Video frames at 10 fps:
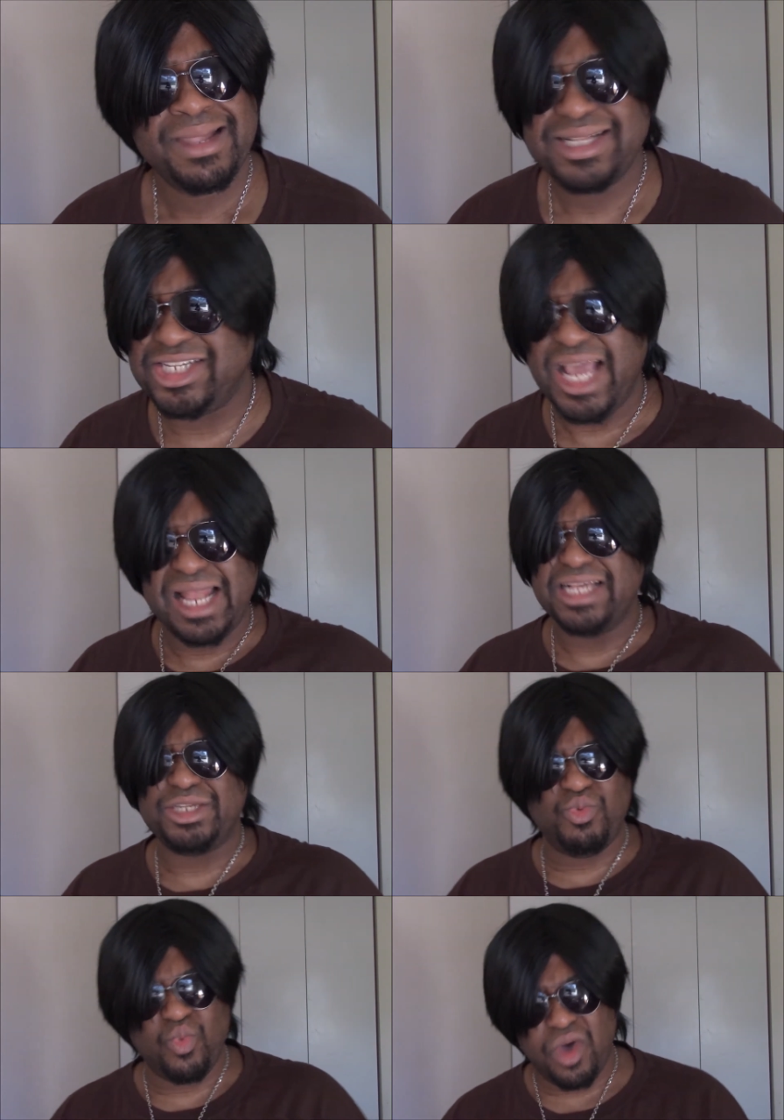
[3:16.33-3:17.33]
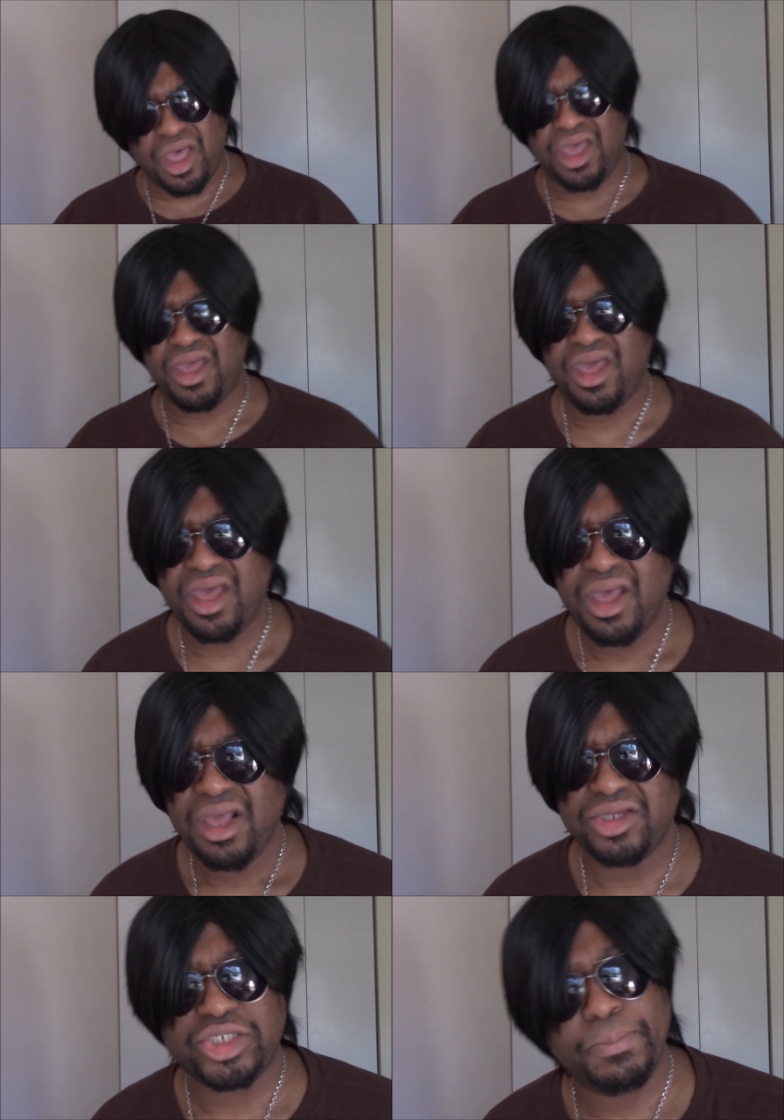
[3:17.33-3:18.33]
Jealous of what?
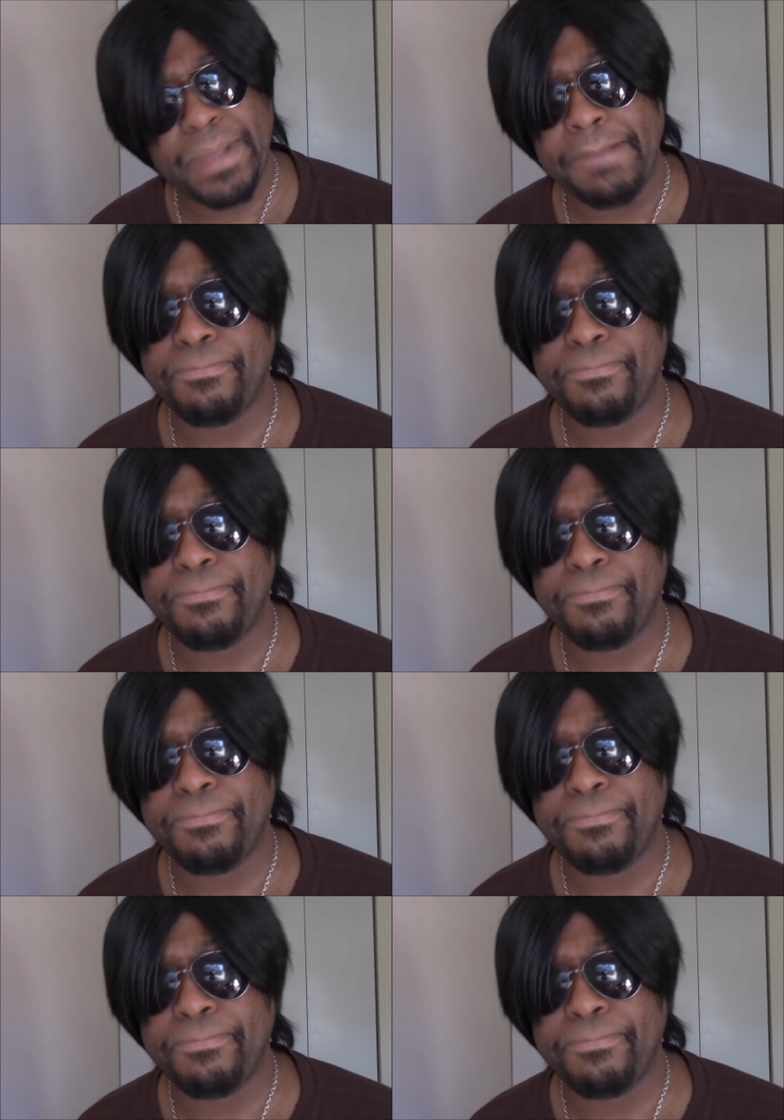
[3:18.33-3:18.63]
You should be